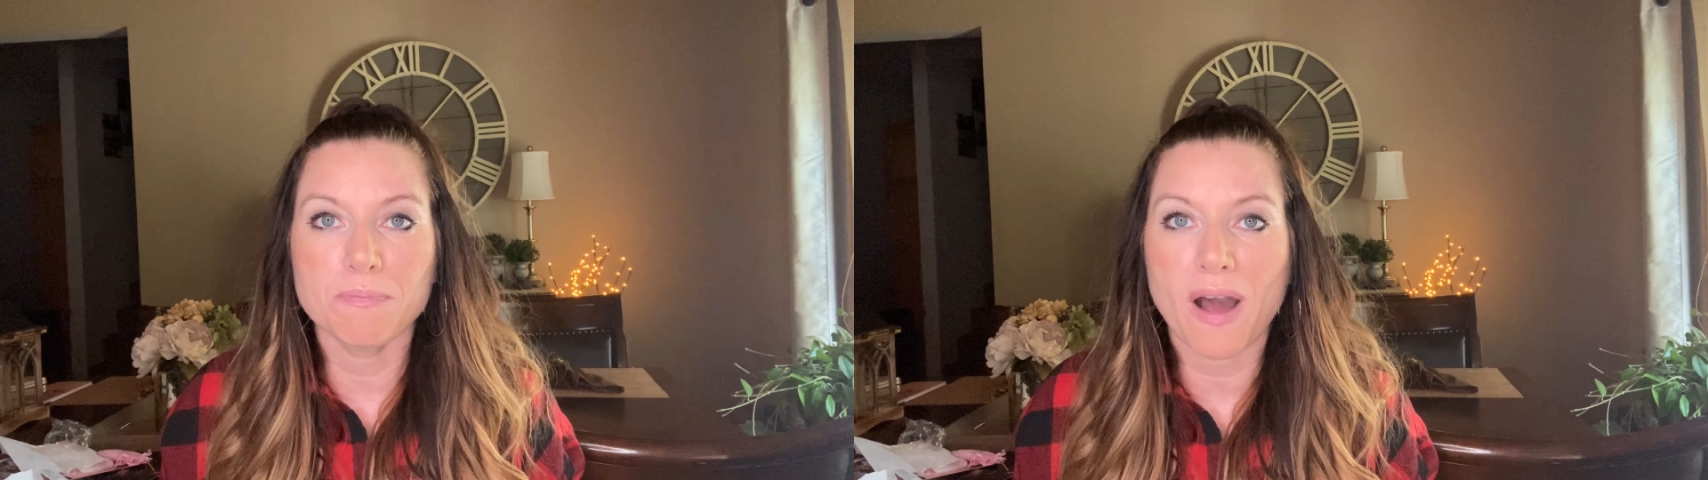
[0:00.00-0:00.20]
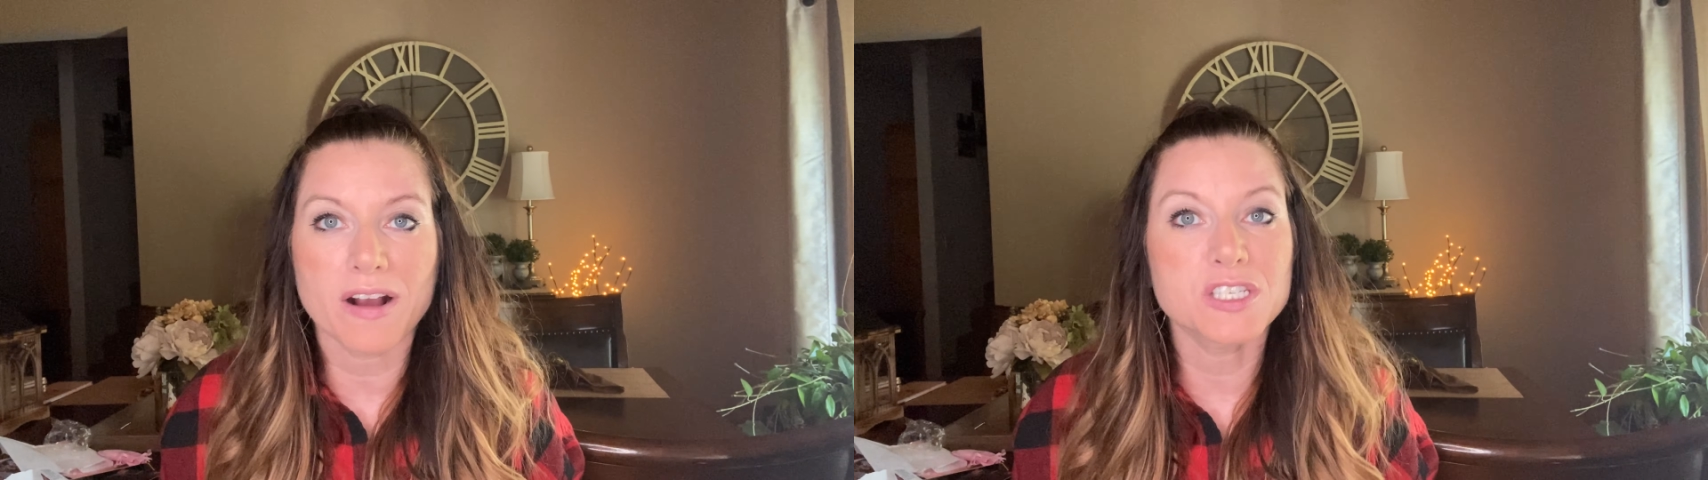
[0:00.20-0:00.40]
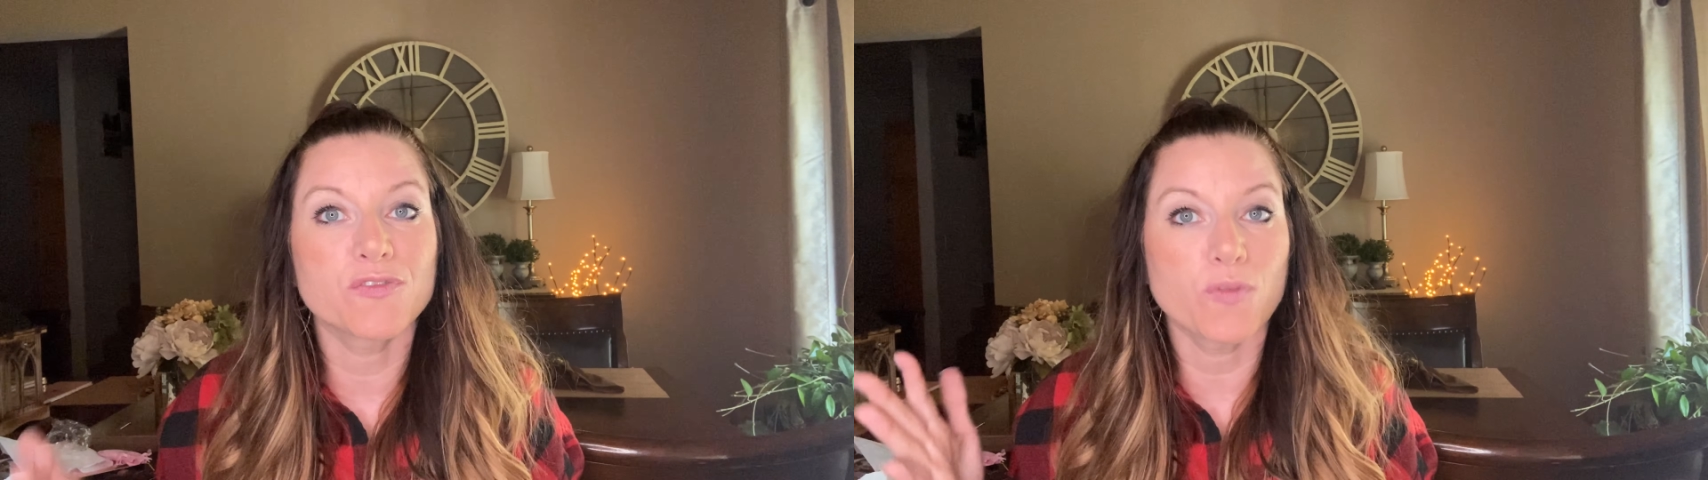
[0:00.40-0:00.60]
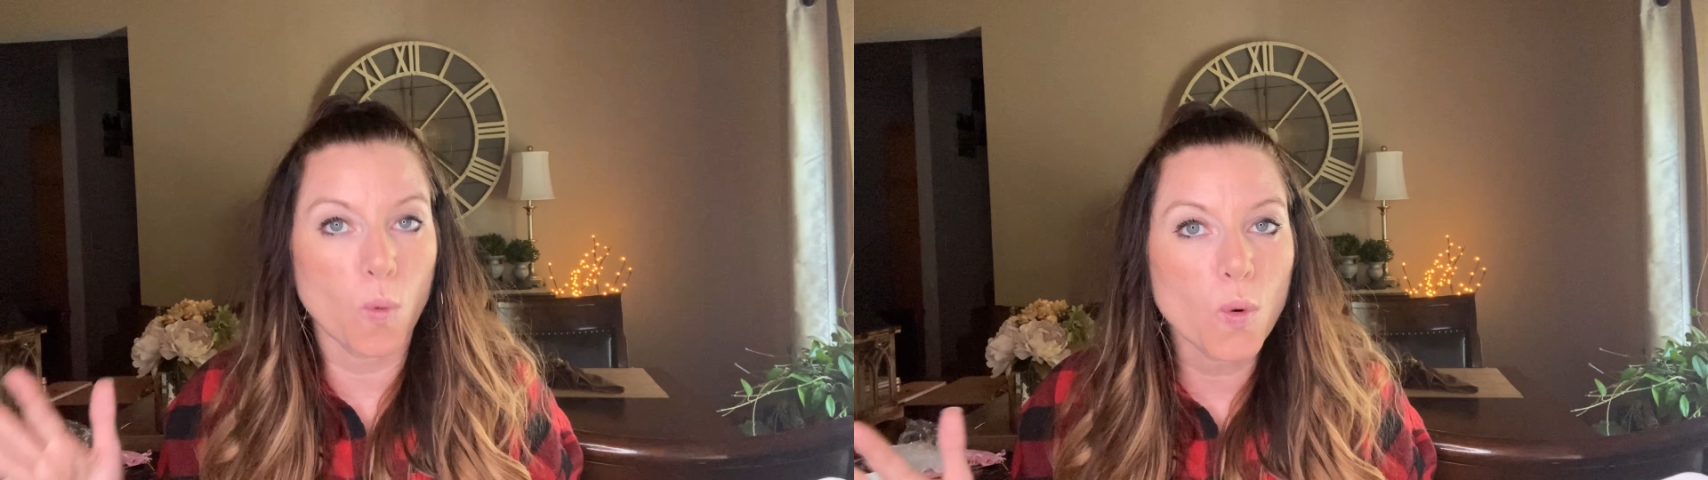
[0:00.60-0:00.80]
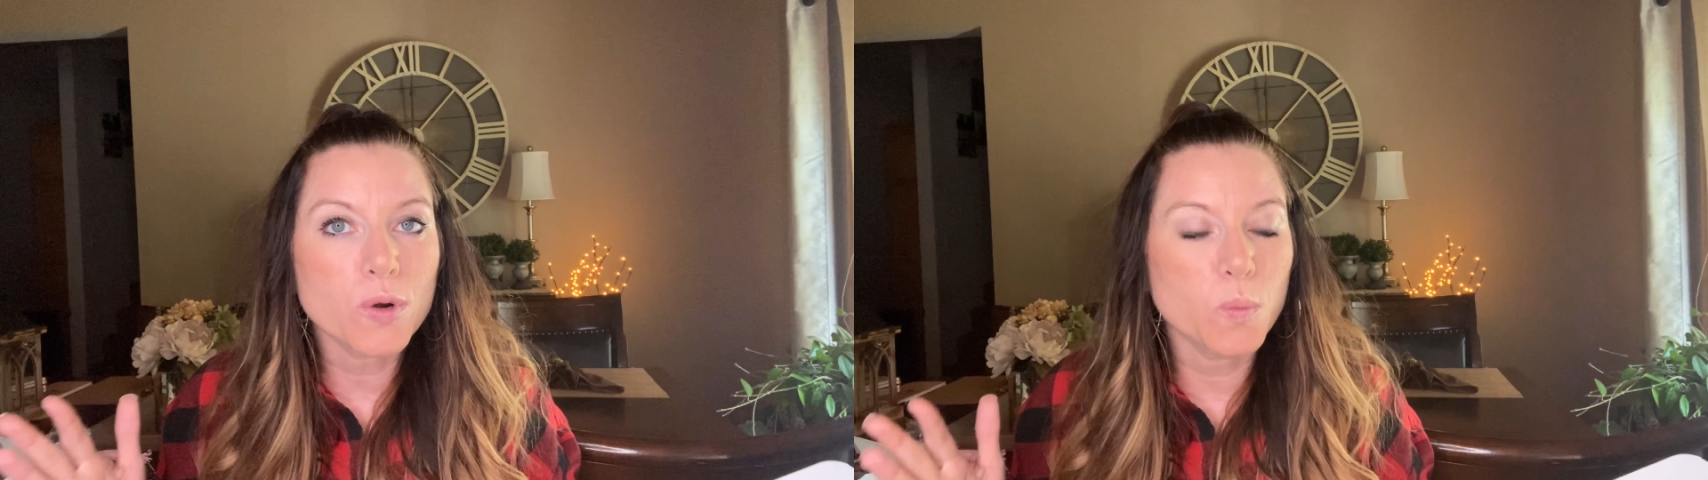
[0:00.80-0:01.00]
box
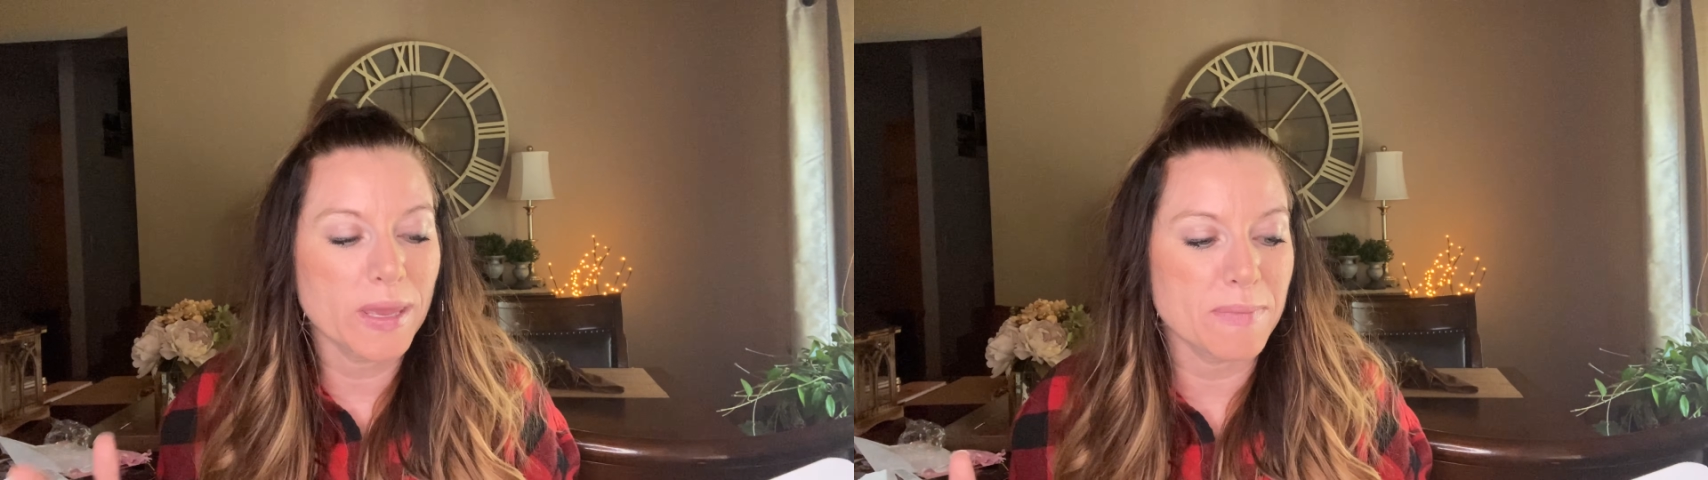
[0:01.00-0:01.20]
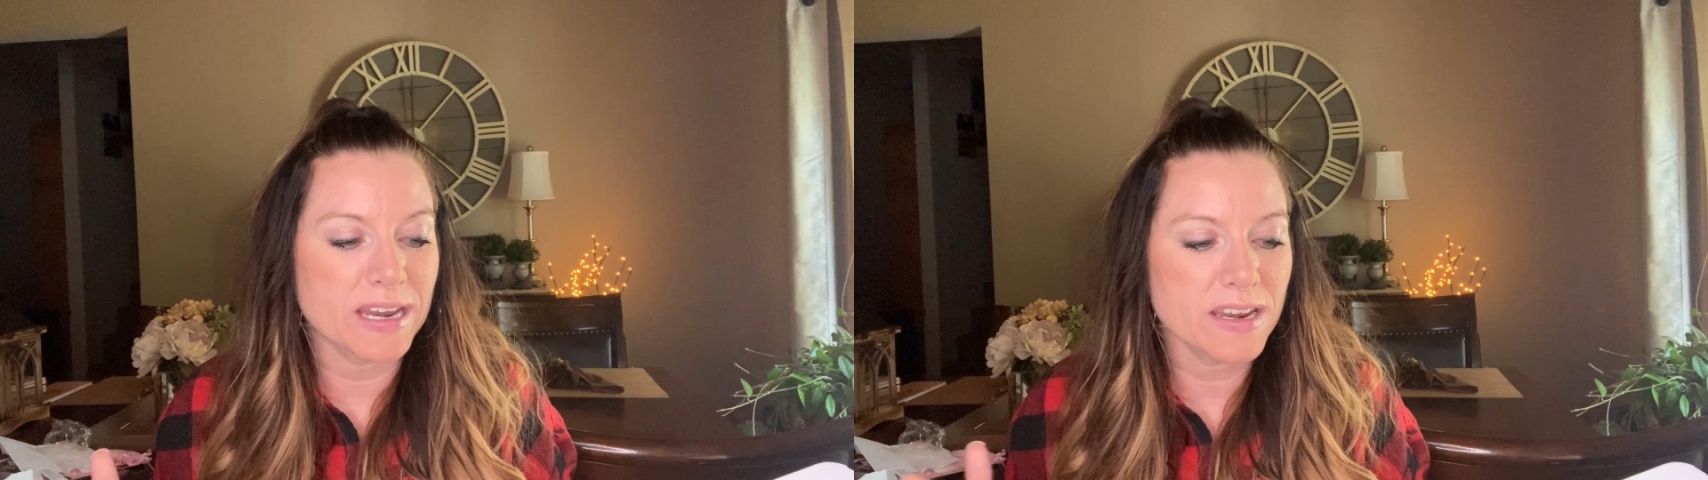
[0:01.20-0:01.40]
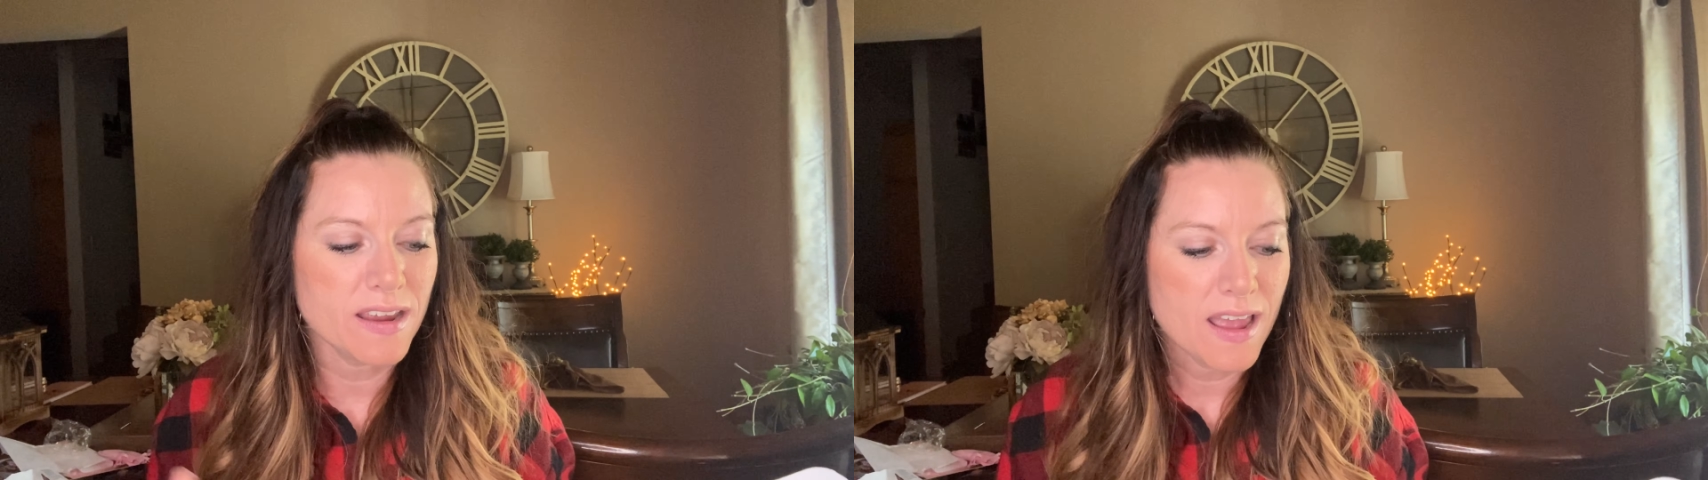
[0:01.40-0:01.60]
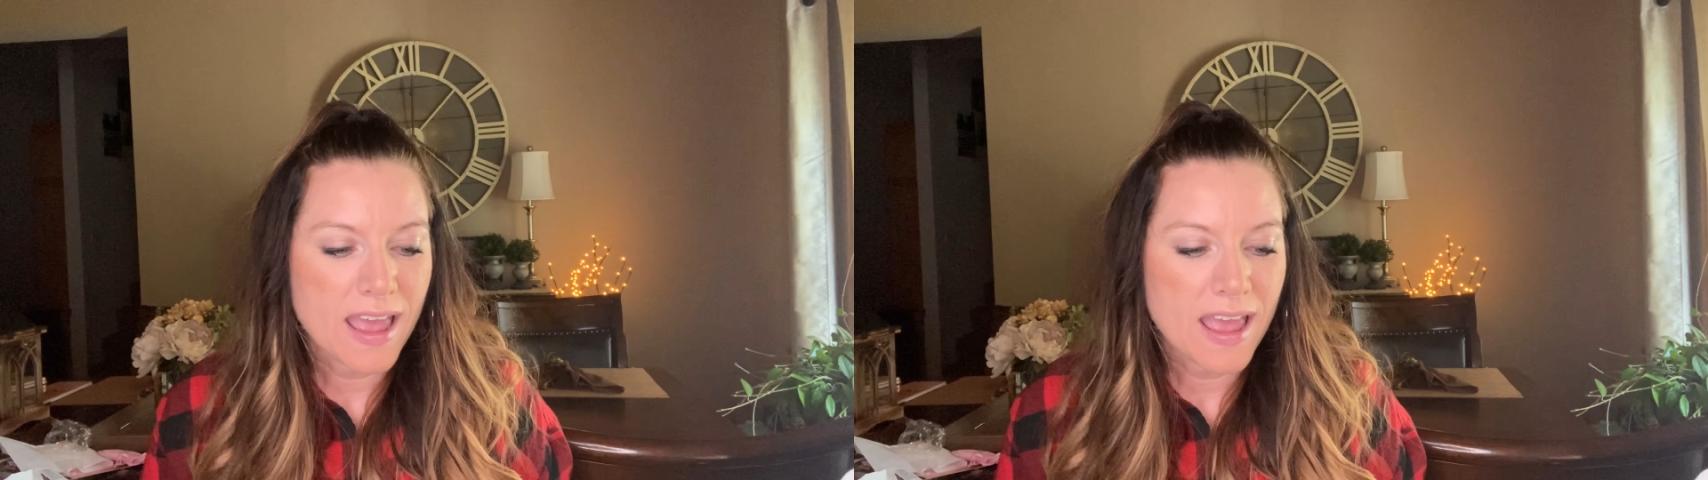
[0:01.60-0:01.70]
for women.